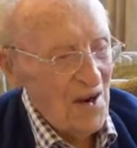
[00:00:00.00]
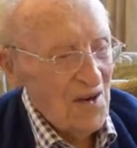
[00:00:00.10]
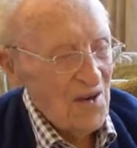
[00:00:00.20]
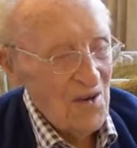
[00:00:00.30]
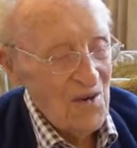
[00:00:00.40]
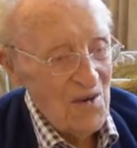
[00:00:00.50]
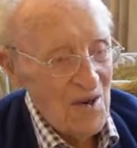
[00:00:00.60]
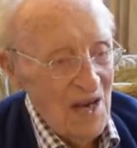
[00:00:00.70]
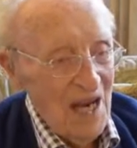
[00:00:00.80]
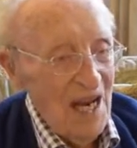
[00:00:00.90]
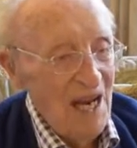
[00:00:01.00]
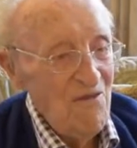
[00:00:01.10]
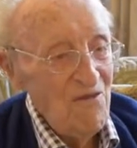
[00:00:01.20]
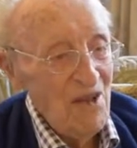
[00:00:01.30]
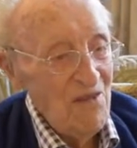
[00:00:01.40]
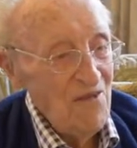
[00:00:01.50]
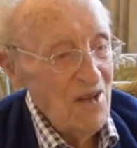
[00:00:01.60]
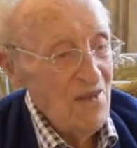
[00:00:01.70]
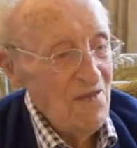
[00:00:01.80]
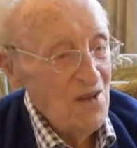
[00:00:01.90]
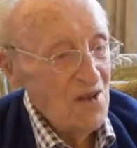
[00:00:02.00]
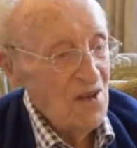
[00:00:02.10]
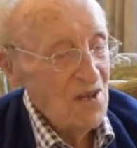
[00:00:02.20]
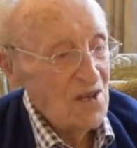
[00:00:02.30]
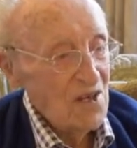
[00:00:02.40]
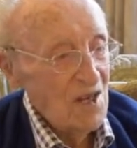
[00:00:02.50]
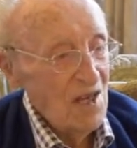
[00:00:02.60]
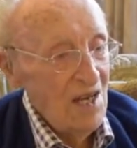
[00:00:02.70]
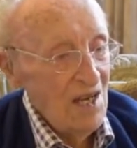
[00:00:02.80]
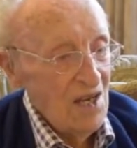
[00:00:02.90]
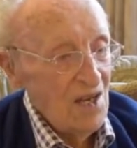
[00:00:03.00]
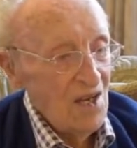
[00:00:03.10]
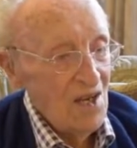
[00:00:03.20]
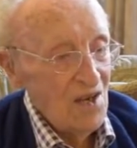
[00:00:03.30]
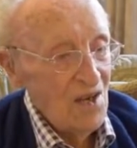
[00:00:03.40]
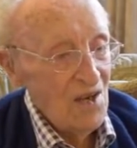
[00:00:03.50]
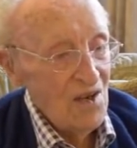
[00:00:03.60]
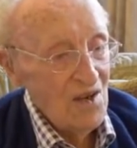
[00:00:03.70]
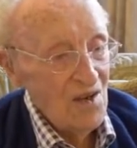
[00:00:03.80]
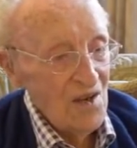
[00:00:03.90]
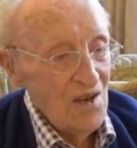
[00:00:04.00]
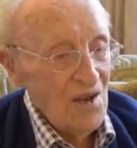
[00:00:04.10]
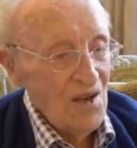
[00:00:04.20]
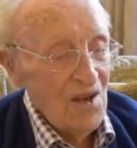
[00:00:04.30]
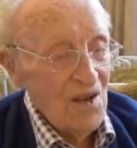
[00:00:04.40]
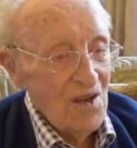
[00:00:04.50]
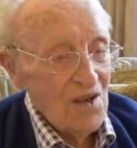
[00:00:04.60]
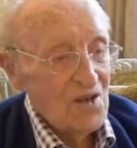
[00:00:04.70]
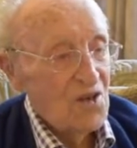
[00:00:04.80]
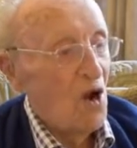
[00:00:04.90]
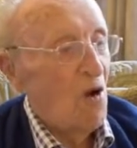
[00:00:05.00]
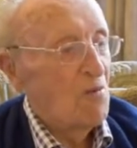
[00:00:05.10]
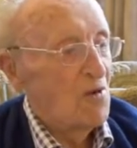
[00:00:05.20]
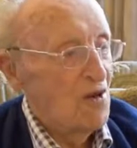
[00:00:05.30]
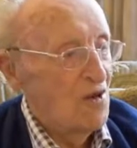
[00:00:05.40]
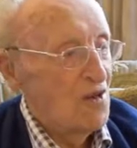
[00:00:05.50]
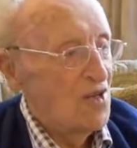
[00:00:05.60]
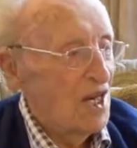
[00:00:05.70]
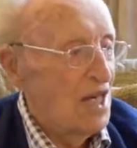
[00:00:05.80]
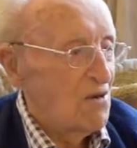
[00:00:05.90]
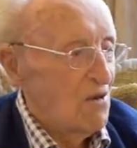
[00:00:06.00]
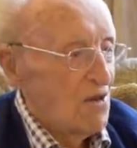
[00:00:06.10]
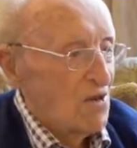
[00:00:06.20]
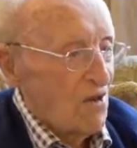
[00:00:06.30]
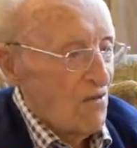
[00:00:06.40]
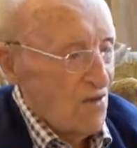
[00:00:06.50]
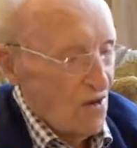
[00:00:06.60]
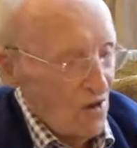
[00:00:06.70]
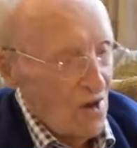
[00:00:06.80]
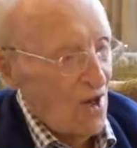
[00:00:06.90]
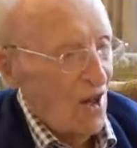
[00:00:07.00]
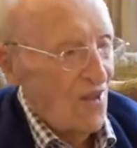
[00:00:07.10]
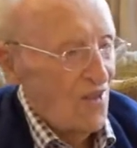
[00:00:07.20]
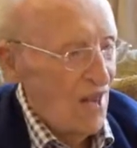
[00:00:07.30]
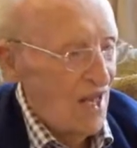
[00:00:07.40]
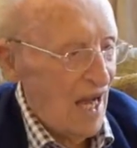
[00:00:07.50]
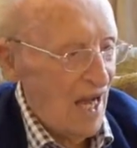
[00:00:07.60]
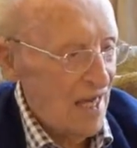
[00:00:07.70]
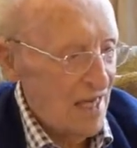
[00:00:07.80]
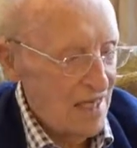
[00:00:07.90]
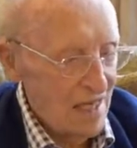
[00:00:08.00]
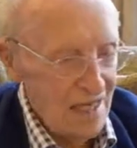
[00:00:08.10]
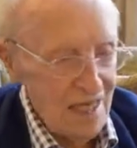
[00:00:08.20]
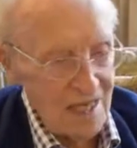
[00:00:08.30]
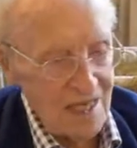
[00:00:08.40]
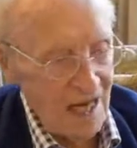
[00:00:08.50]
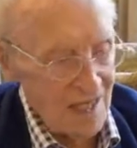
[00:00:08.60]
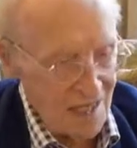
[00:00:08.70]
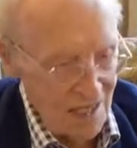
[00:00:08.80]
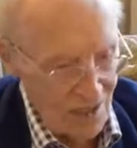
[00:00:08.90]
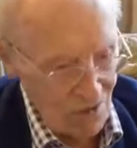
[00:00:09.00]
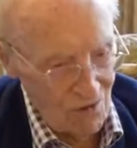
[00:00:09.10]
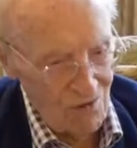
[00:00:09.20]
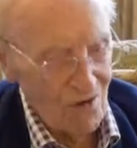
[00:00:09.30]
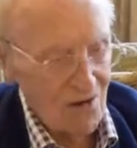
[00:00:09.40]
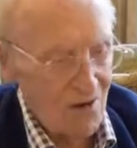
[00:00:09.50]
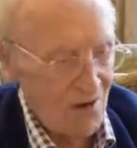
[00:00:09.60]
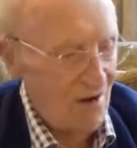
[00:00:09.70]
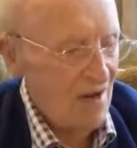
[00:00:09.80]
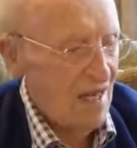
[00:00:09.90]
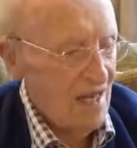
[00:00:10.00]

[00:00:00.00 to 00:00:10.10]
so if, if, if it's, uh, stopped the sequence of going along the line at Chinese San Seagull Rocco.